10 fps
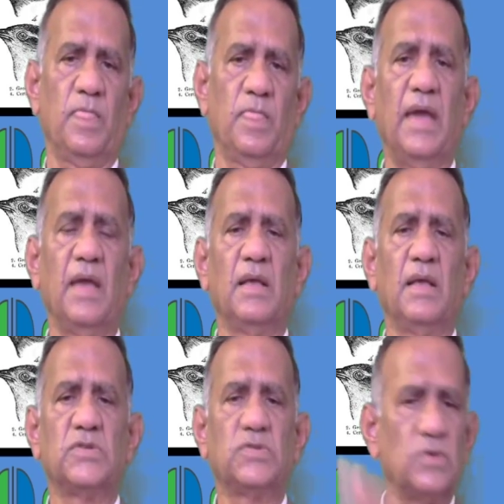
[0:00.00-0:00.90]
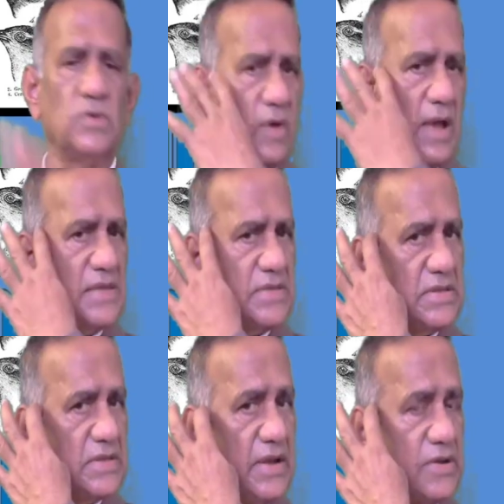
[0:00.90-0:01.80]
Okay, so as a
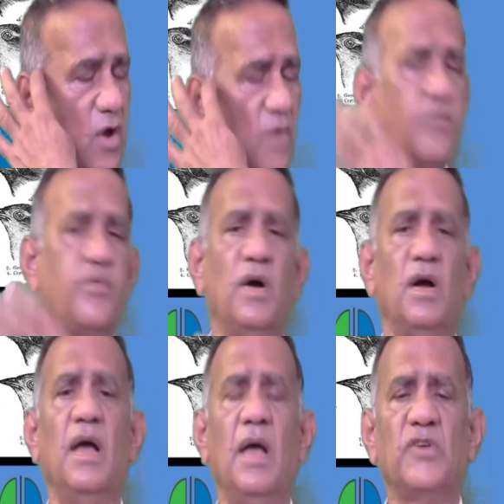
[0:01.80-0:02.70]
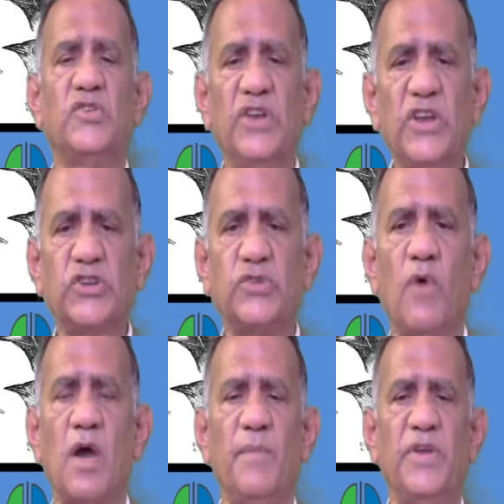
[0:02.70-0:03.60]
result of niche
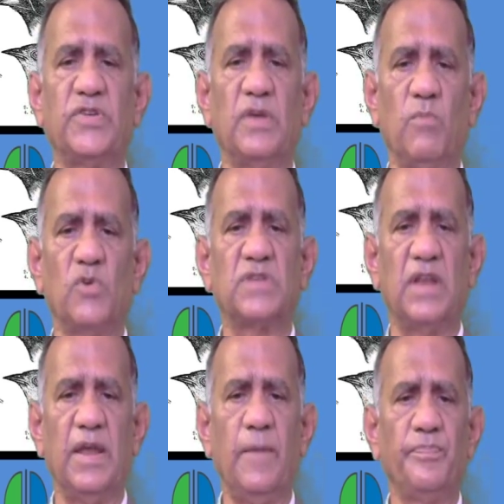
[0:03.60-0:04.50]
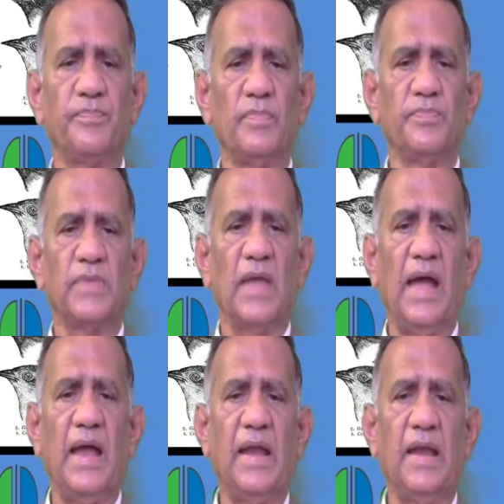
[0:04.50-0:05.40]
formation mostly,
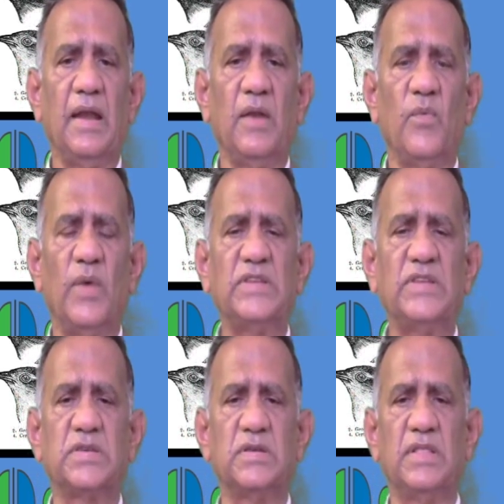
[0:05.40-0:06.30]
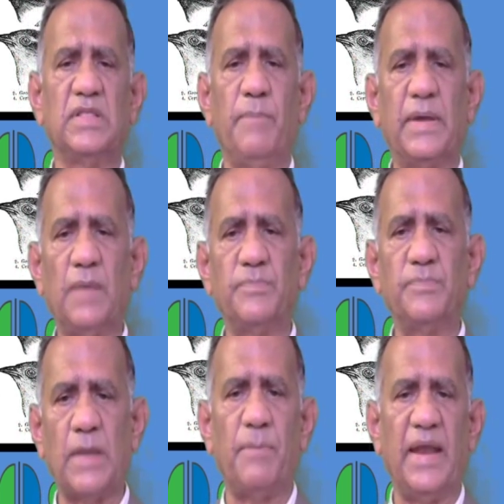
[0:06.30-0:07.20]
and once they become
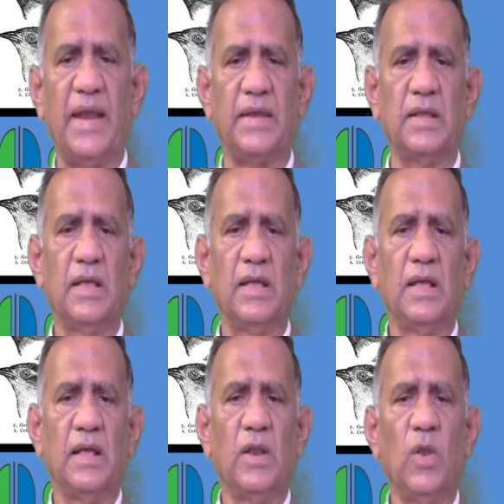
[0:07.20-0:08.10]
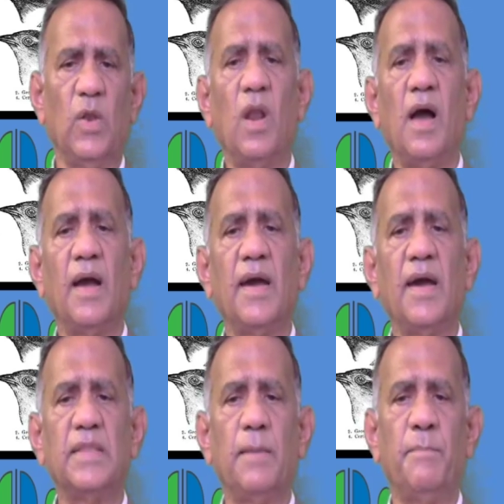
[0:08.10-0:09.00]
separate, no
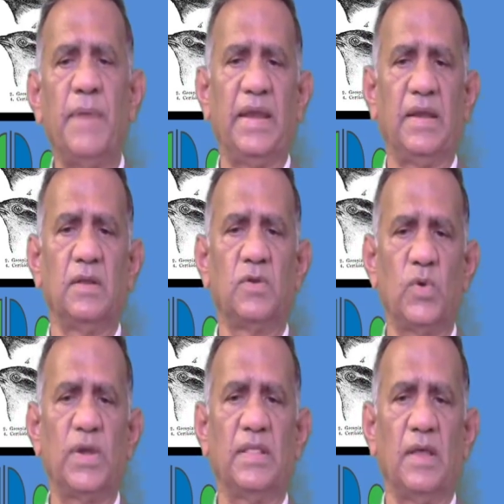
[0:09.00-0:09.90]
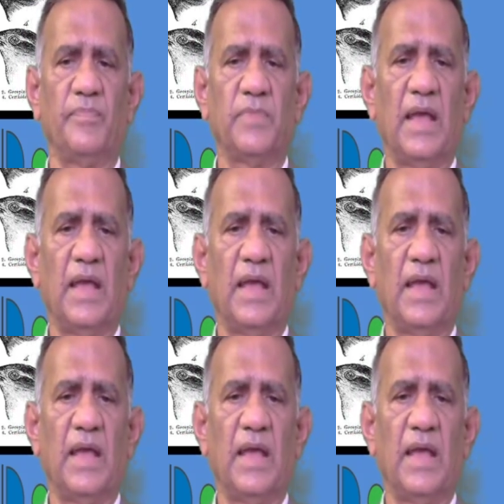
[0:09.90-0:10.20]
longer they breed together.